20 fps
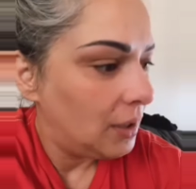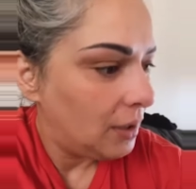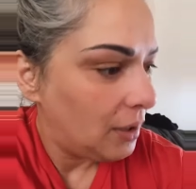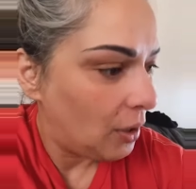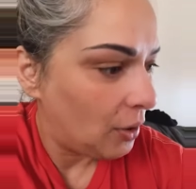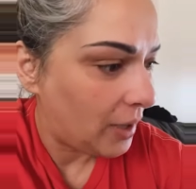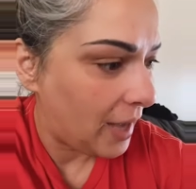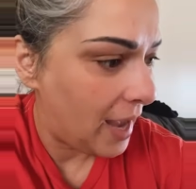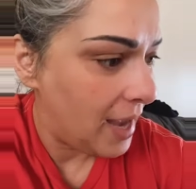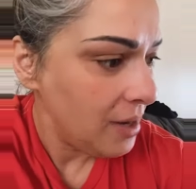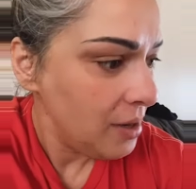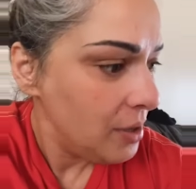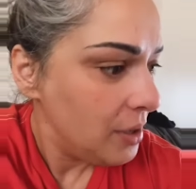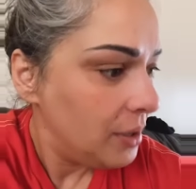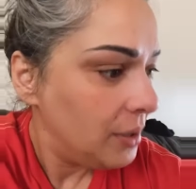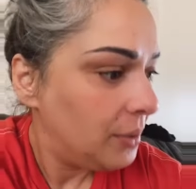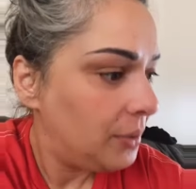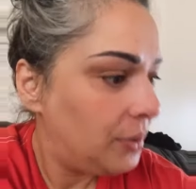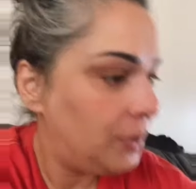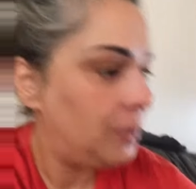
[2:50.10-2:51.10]
Okay,
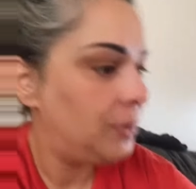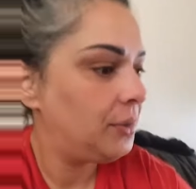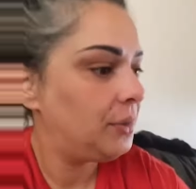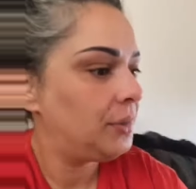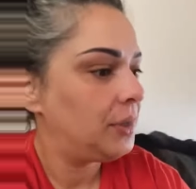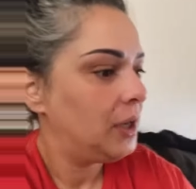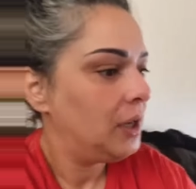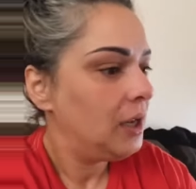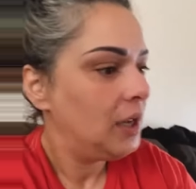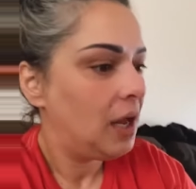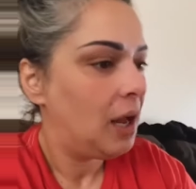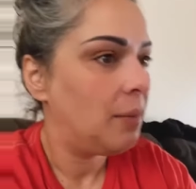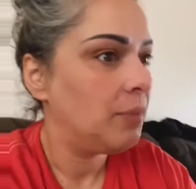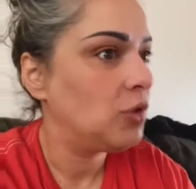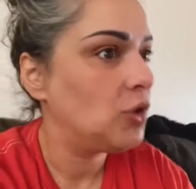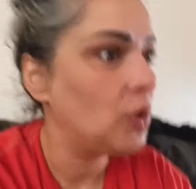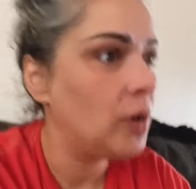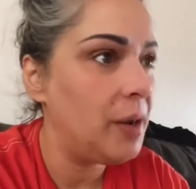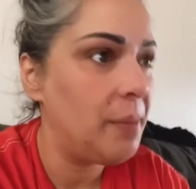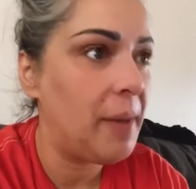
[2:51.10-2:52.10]
I'm
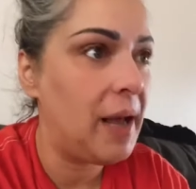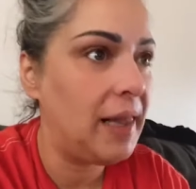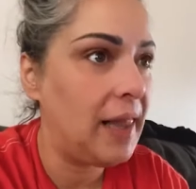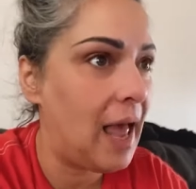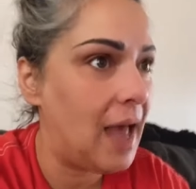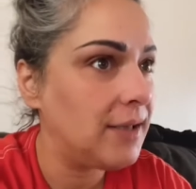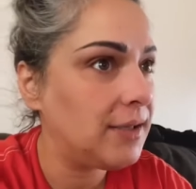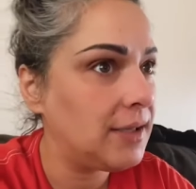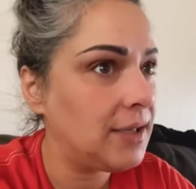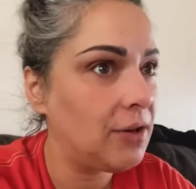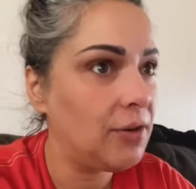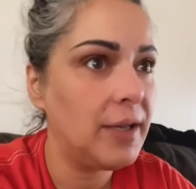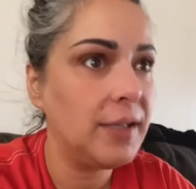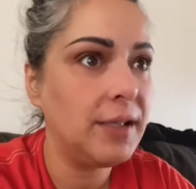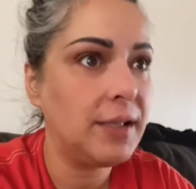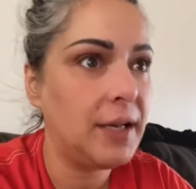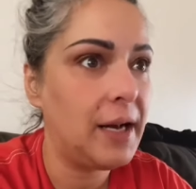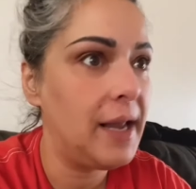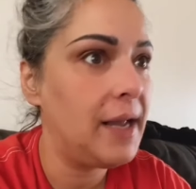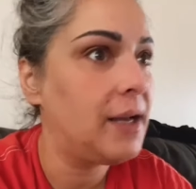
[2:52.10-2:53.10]
enjoying my last
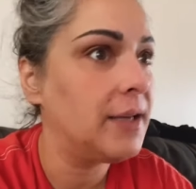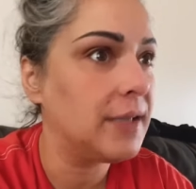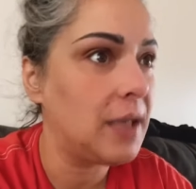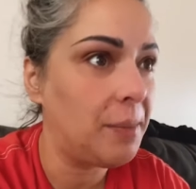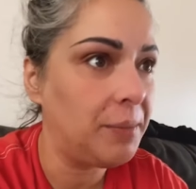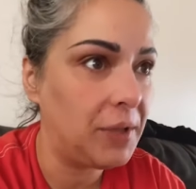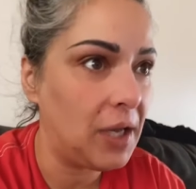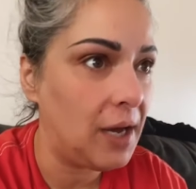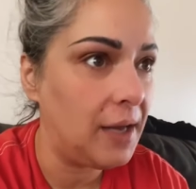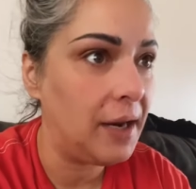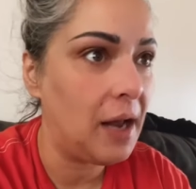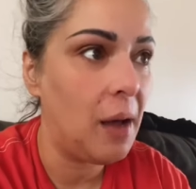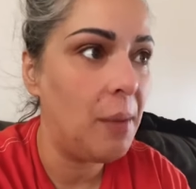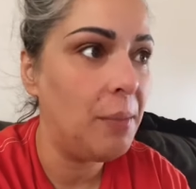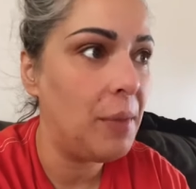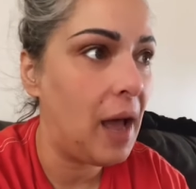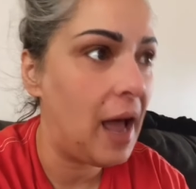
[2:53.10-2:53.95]
cigarettes today because I'm done.